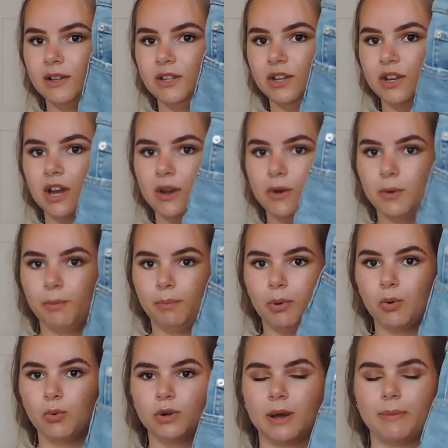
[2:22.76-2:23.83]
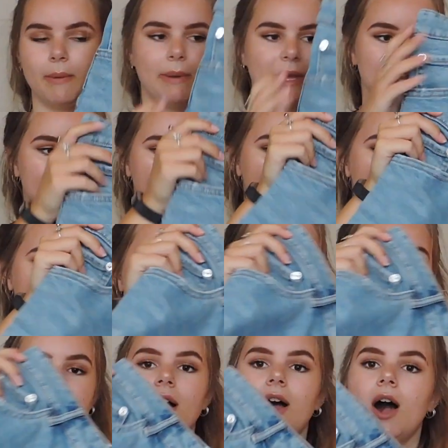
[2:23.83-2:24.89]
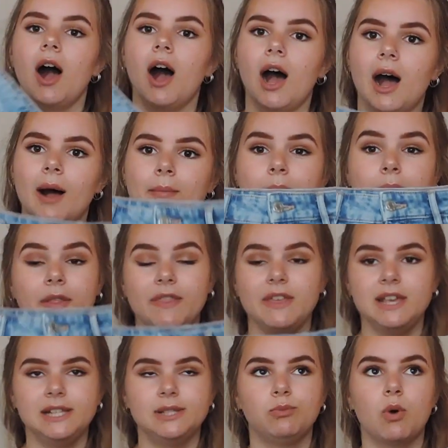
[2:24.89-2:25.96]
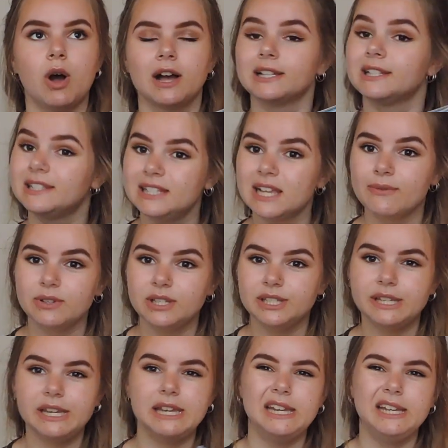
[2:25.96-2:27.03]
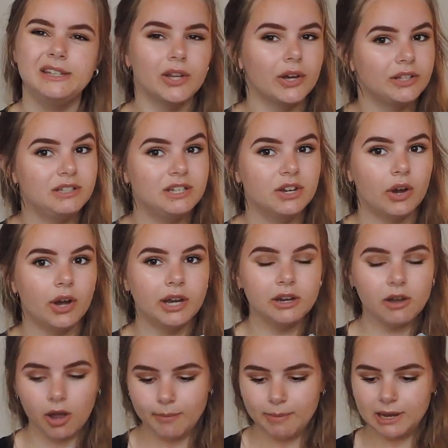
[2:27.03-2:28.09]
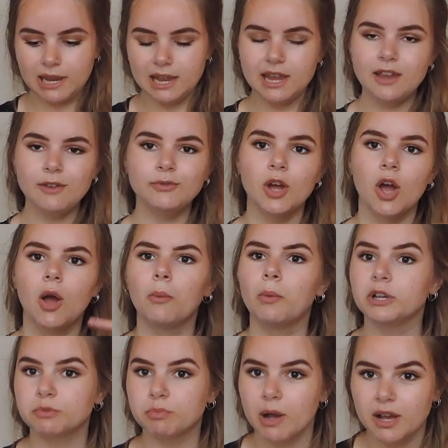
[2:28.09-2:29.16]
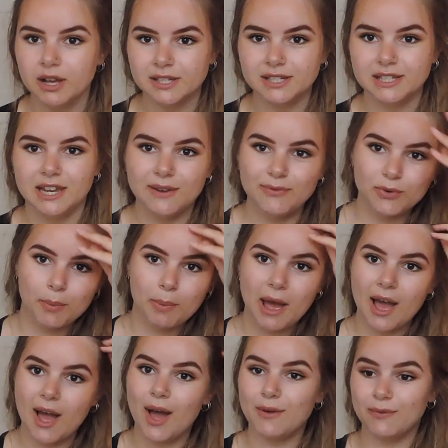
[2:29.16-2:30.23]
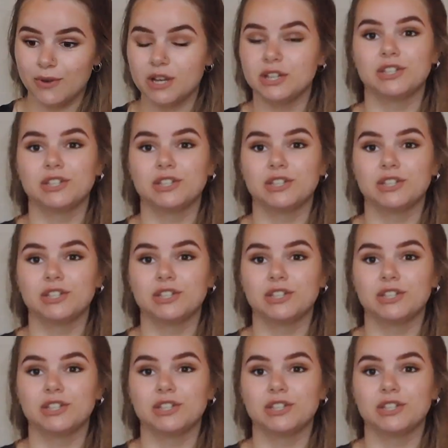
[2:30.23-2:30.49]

you know, pulled up a bit here. But these were $17.99, I believe, which personally, for a pair of